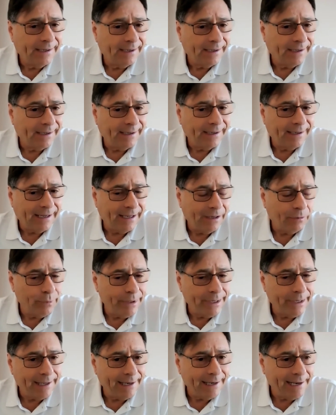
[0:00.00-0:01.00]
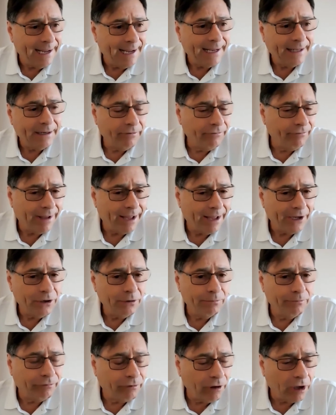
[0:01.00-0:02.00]
and we can handle
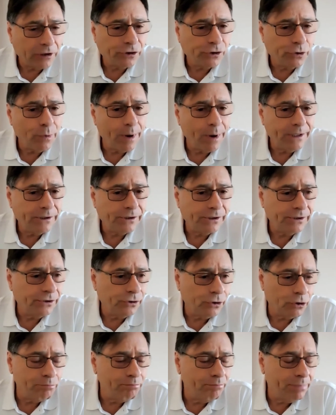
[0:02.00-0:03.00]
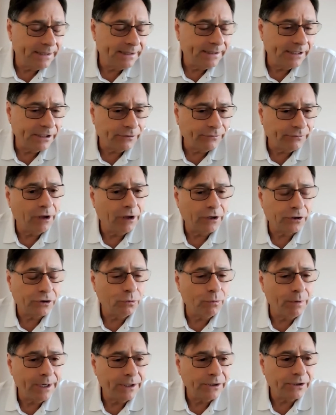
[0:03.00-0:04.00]
volume fluctuations, your business
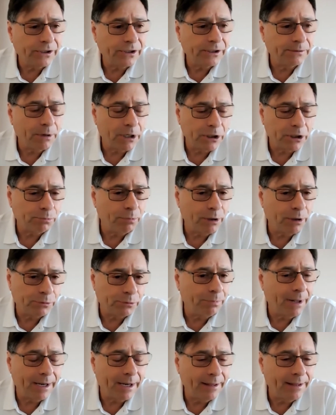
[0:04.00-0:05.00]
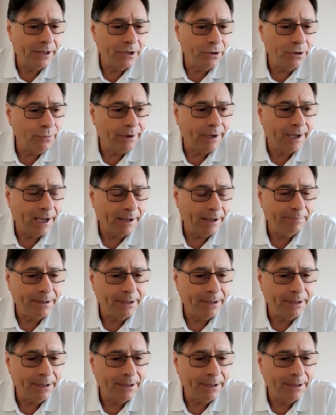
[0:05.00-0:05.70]
fluctuations, much better than you can.